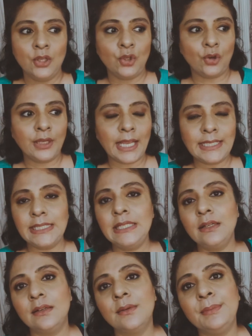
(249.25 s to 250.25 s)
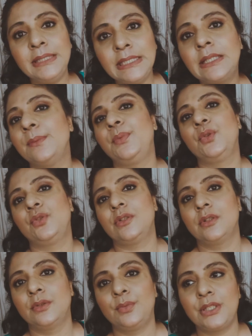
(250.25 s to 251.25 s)
You're getting a mini
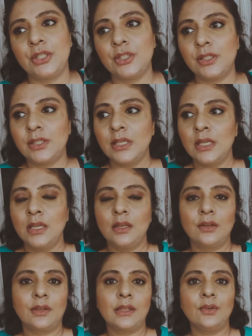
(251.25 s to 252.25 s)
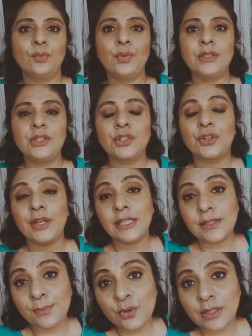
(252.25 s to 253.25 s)
computer which
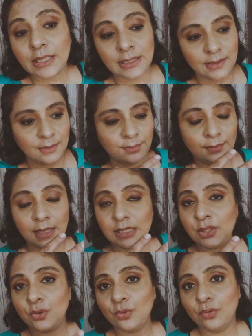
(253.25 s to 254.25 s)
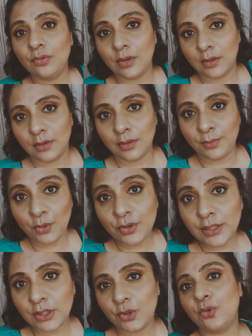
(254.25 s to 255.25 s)
creates music. It makes you a
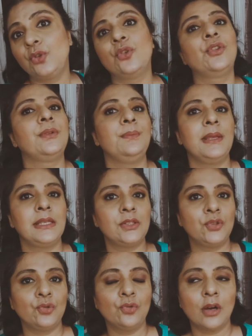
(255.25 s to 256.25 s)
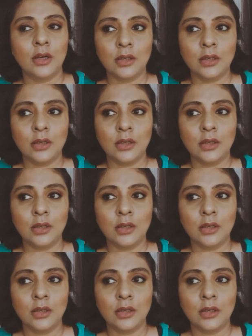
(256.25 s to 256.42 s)
music studio. It makes you